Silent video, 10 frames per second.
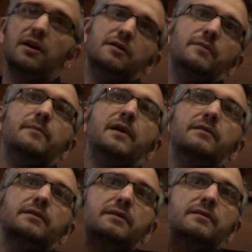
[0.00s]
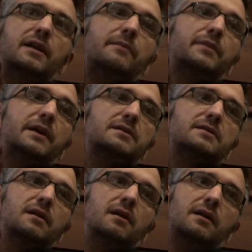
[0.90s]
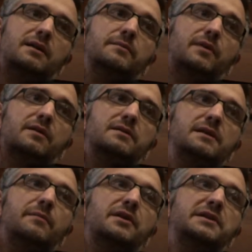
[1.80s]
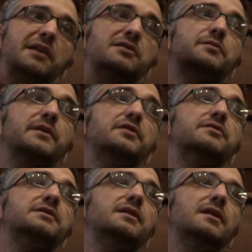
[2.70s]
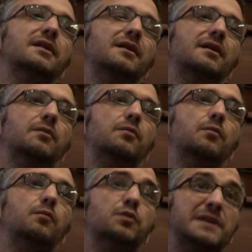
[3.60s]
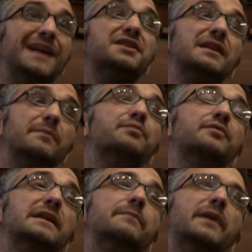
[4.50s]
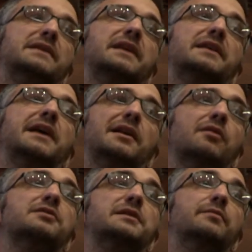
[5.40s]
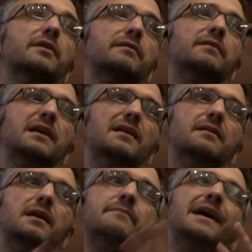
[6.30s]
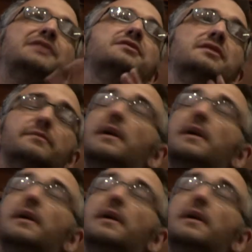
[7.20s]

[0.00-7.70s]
a little bit about the Olympics later, because some of the technology we used was actually pretty basic technology, but imagined